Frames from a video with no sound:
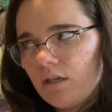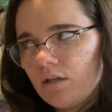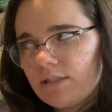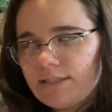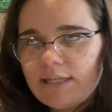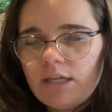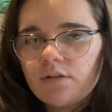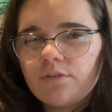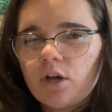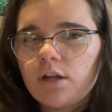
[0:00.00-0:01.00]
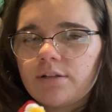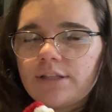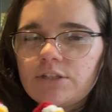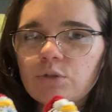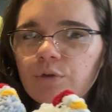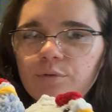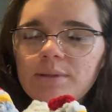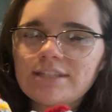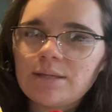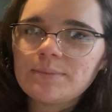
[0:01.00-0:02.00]
skein of yarn. This is all from the
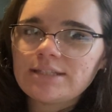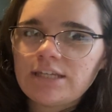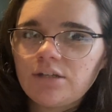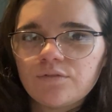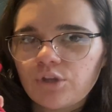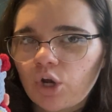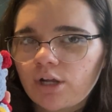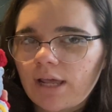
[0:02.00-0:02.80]
same skein of yarn.